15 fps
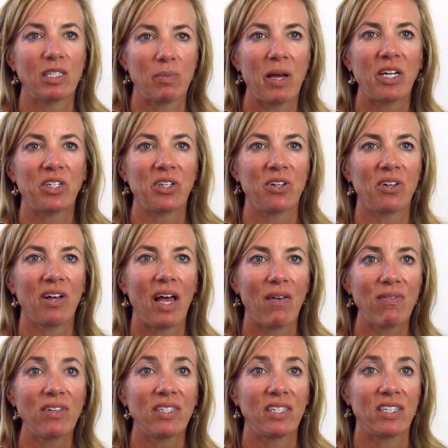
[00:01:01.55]
special
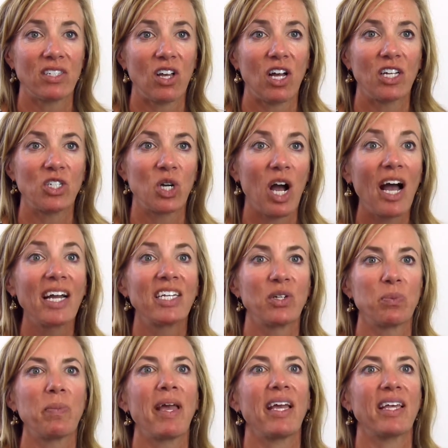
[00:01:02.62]
emphasis on trying
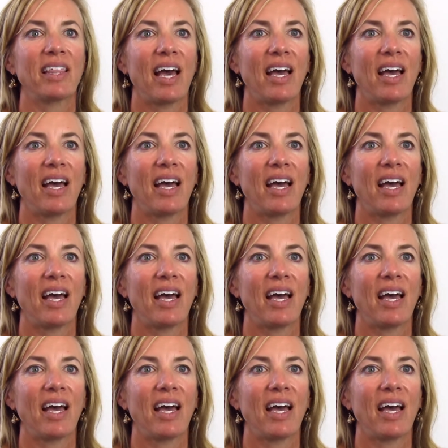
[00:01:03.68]
to make